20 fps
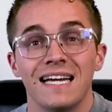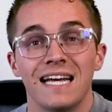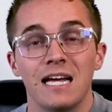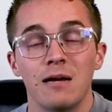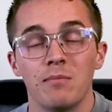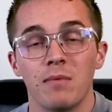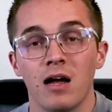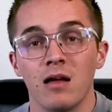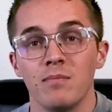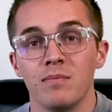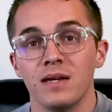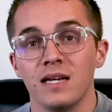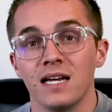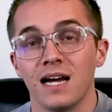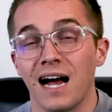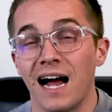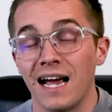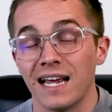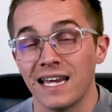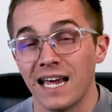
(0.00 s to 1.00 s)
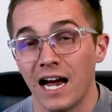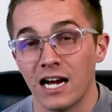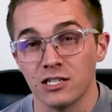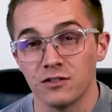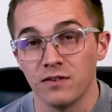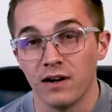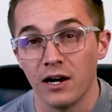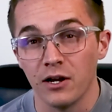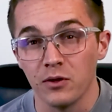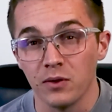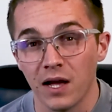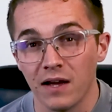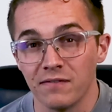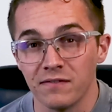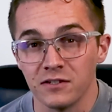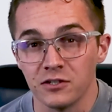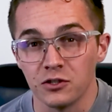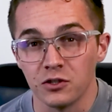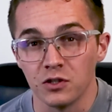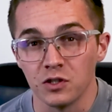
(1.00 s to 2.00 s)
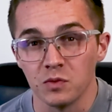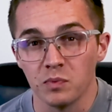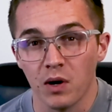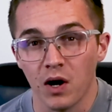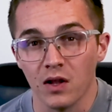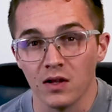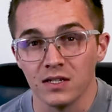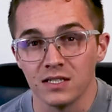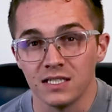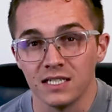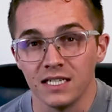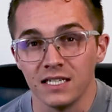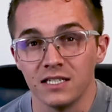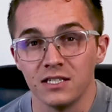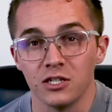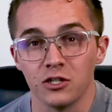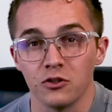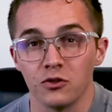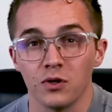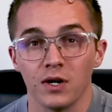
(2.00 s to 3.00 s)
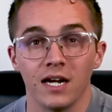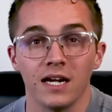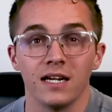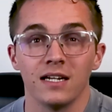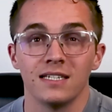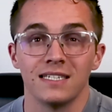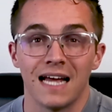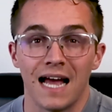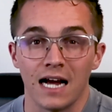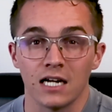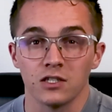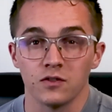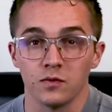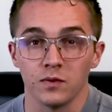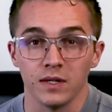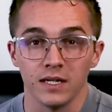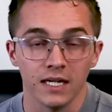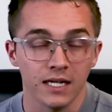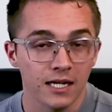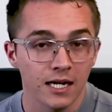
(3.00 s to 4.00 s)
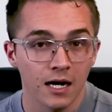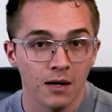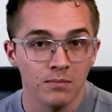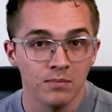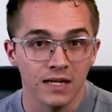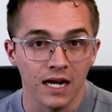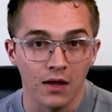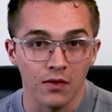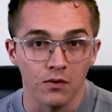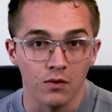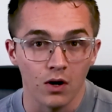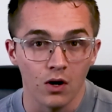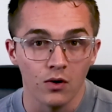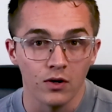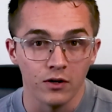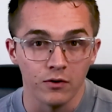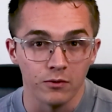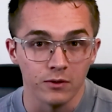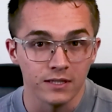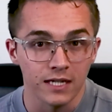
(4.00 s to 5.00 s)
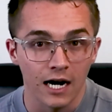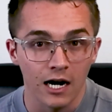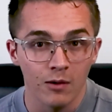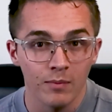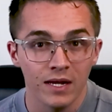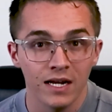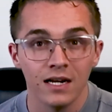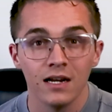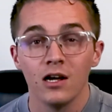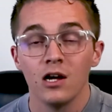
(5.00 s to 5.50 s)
It might be a high cash value life insurance policy to create tax-free income down the road in retirement,